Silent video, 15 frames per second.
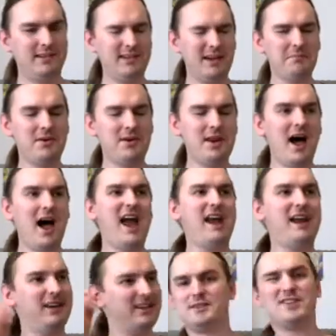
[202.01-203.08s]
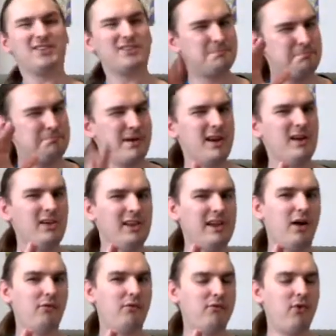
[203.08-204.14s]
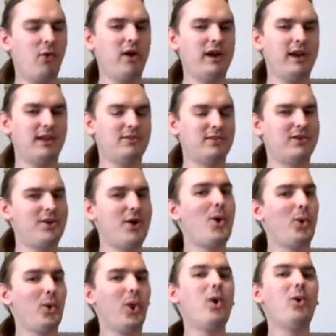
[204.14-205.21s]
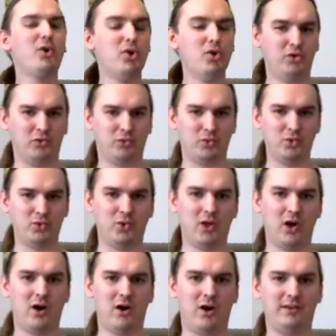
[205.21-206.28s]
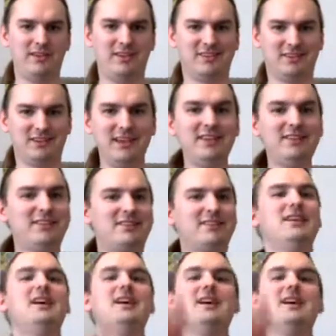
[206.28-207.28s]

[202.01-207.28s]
number 9, just barely avoiding the no logos rule on this list,